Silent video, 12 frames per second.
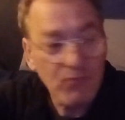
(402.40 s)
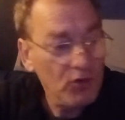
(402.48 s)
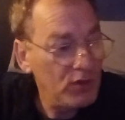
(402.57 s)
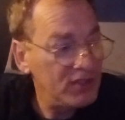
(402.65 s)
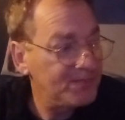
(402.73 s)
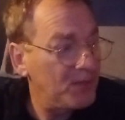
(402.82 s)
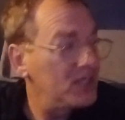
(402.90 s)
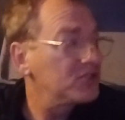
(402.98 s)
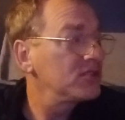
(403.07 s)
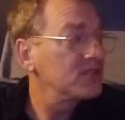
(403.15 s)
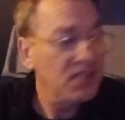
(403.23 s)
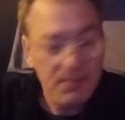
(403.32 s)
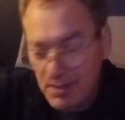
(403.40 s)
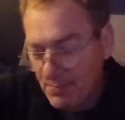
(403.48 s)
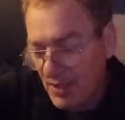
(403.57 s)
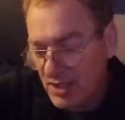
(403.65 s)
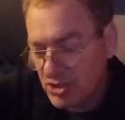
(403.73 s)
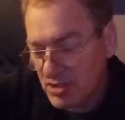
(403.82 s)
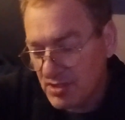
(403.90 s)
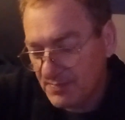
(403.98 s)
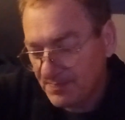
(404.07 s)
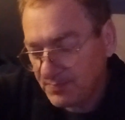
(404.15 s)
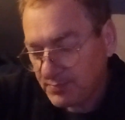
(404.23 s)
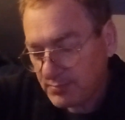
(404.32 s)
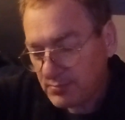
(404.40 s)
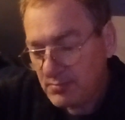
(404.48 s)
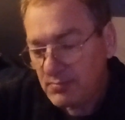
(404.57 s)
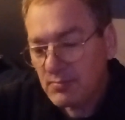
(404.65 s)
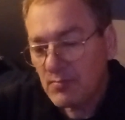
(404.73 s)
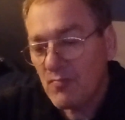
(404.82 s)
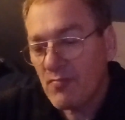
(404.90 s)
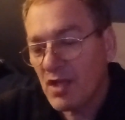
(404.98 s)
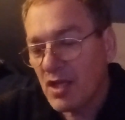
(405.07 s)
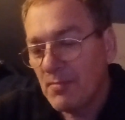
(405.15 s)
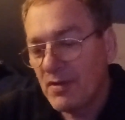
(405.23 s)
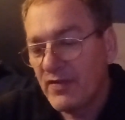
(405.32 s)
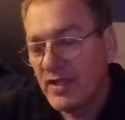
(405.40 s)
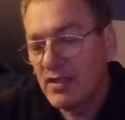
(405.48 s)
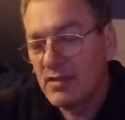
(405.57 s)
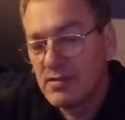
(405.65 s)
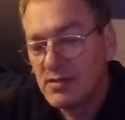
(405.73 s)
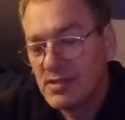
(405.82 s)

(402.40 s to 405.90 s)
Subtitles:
Where's Precious? Come here, Precious. Come over here.